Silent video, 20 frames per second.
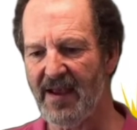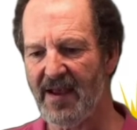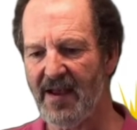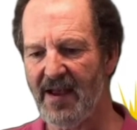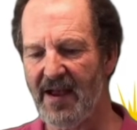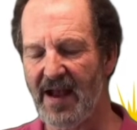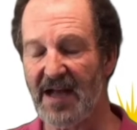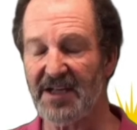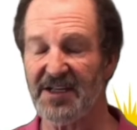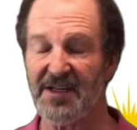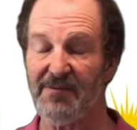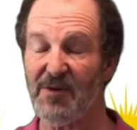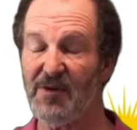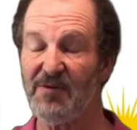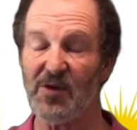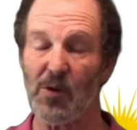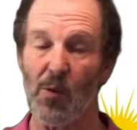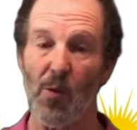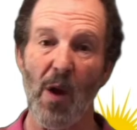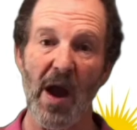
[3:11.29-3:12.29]
As it
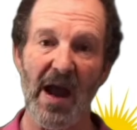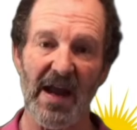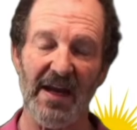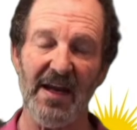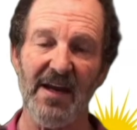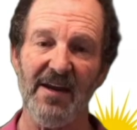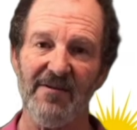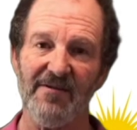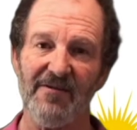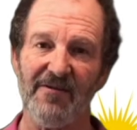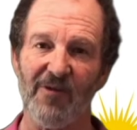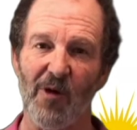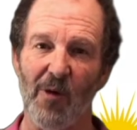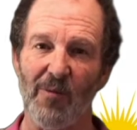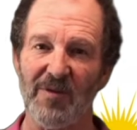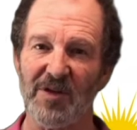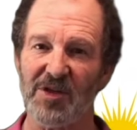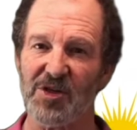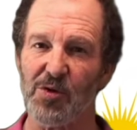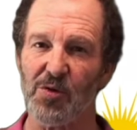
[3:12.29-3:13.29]
moves away from
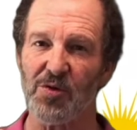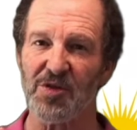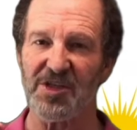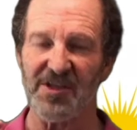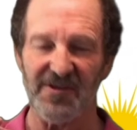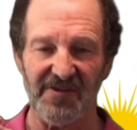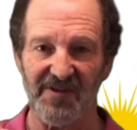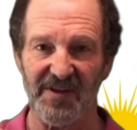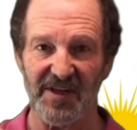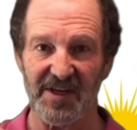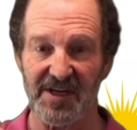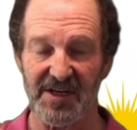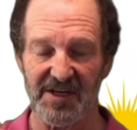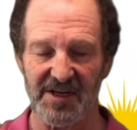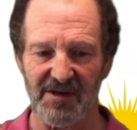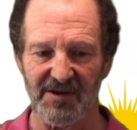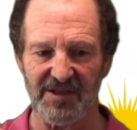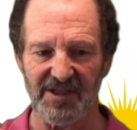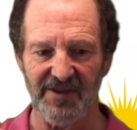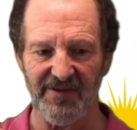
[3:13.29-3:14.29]
the source of the
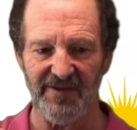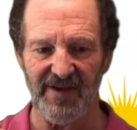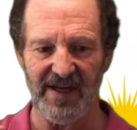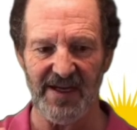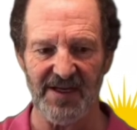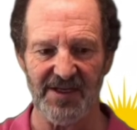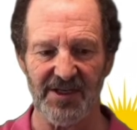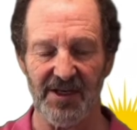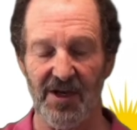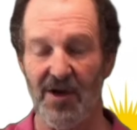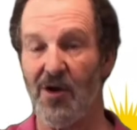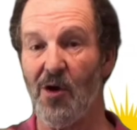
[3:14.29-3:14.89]
conductive heat,